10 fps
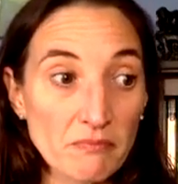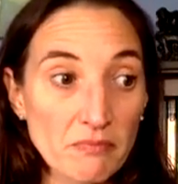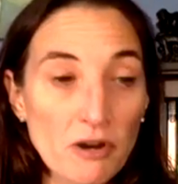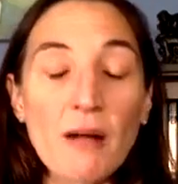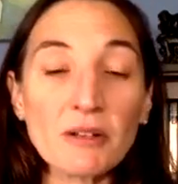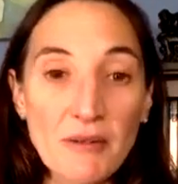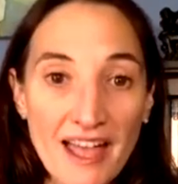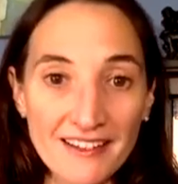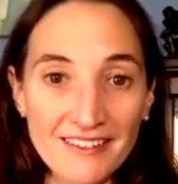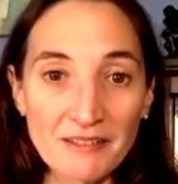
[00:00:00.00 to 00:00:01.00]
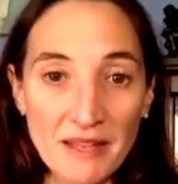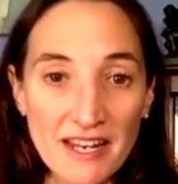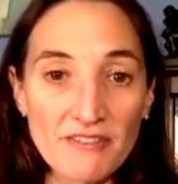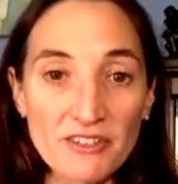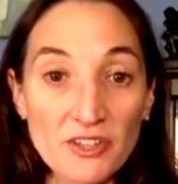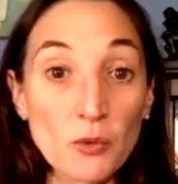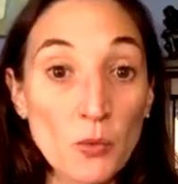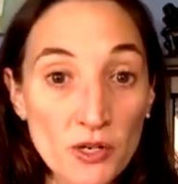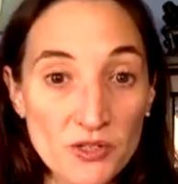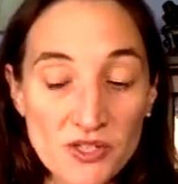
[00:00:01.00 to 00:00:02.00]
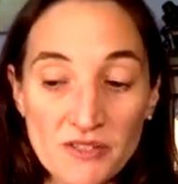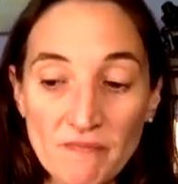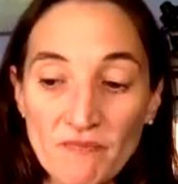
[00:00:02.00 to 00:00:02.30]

problematic and made everything worse.